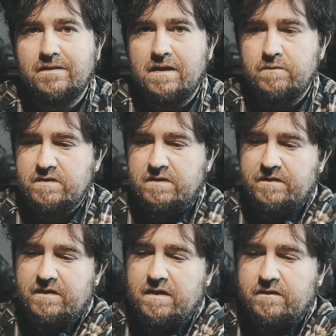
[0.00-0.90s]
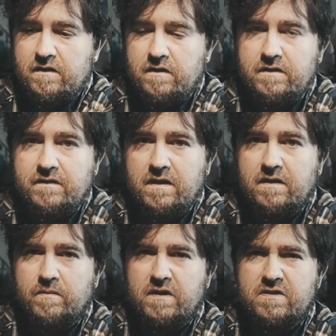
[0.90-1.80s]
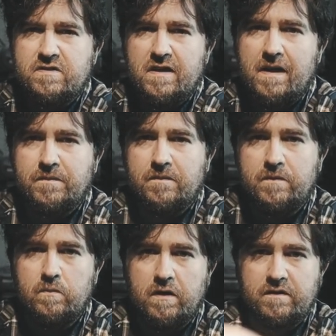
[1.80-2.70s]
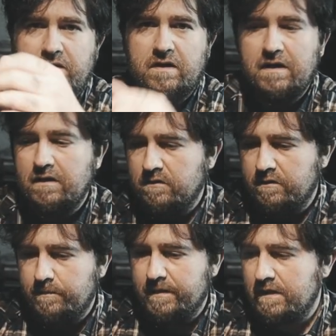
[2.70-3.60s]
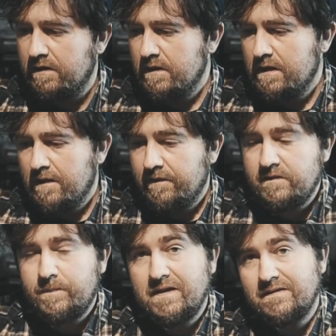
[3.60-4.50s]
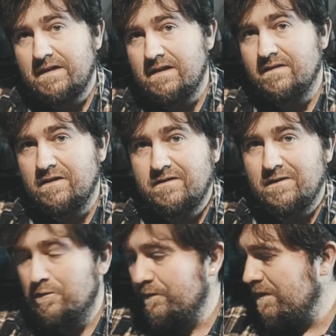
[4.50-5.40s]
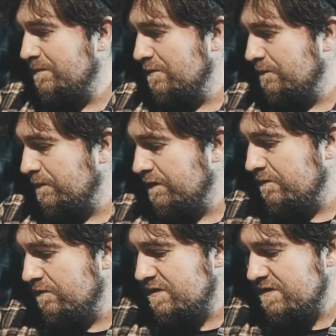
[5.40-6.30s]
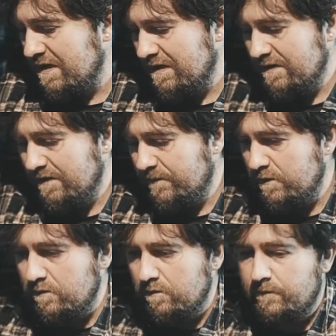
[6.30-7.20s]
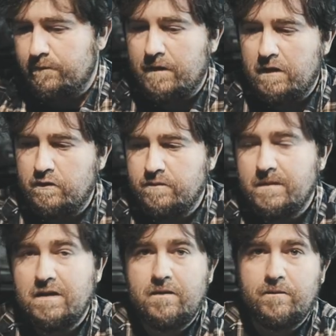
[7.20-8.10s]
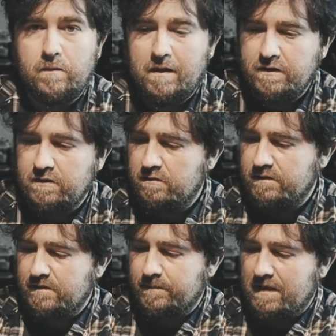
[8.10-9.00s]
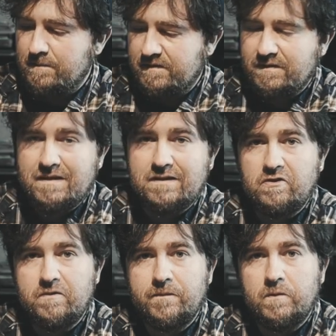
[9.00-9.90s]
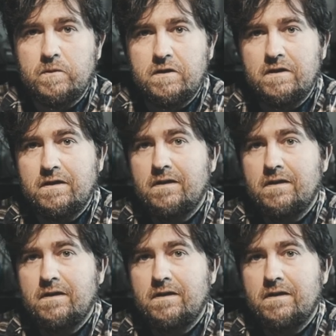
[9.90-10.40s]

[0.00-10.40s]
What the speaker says: thing I was just going to say is there are these like compression straps if you want to suck it in a little bit. This bag stands on its own very beautifully, which if you followed me for a while, you know it's something I'm a stickler for.